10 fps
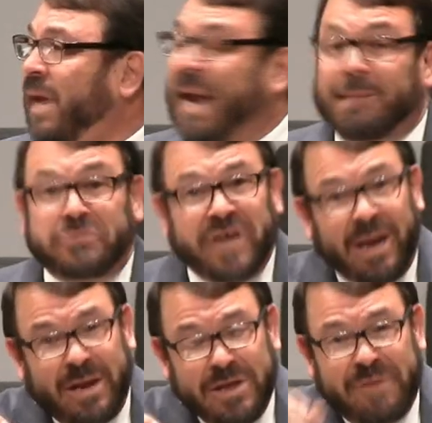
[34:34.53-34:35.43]
And I'm
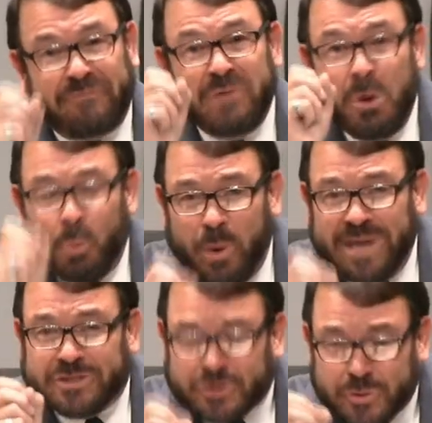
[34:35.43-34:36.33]
telling you,
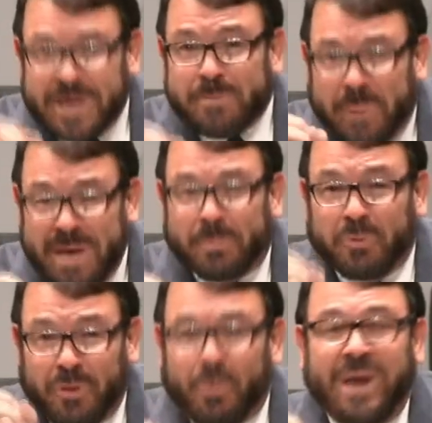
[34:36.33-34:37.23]
we treat
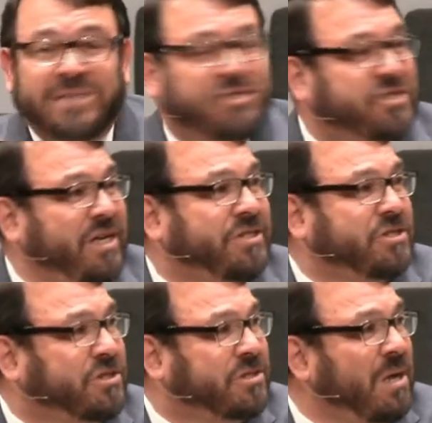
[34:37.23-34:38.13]
people the way
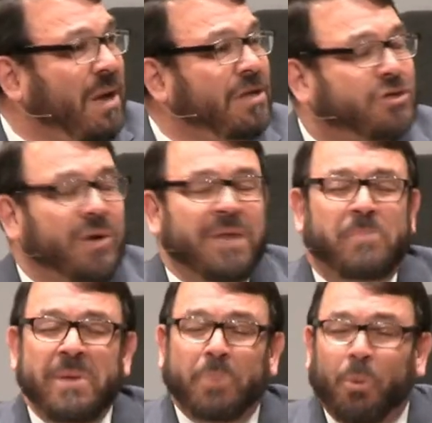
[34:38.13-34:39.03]
Jesus
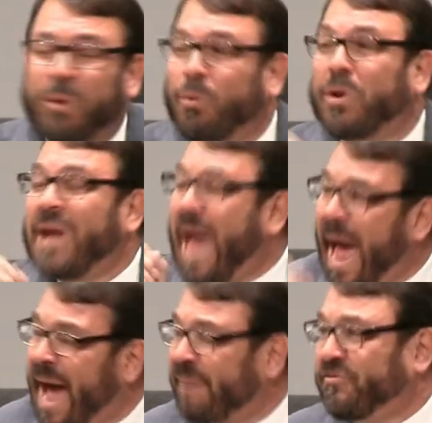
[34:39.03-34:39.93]
treated people, we wouldn't
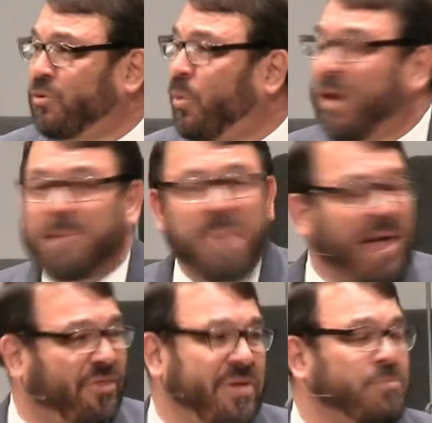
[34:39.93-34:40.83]
have to worry
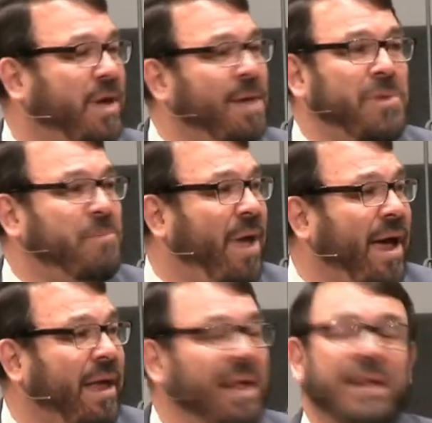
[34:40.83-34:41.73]
about them coming
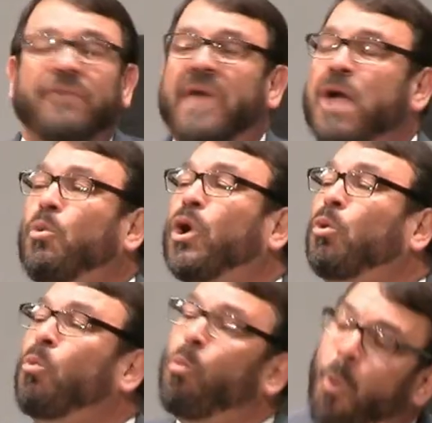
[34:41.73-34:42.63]
back. They
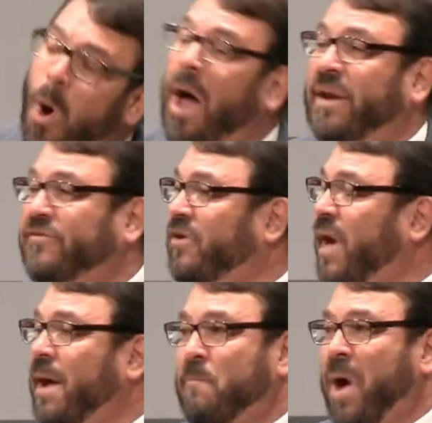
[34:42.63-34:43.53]
will want to
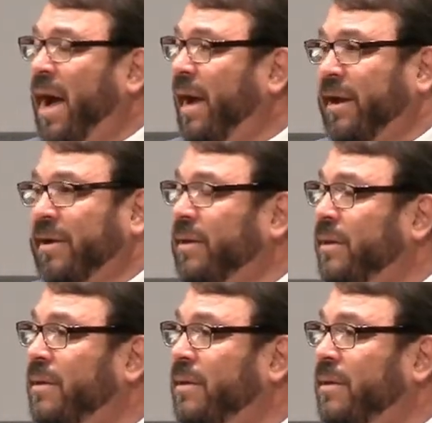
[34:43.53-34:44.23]
come back.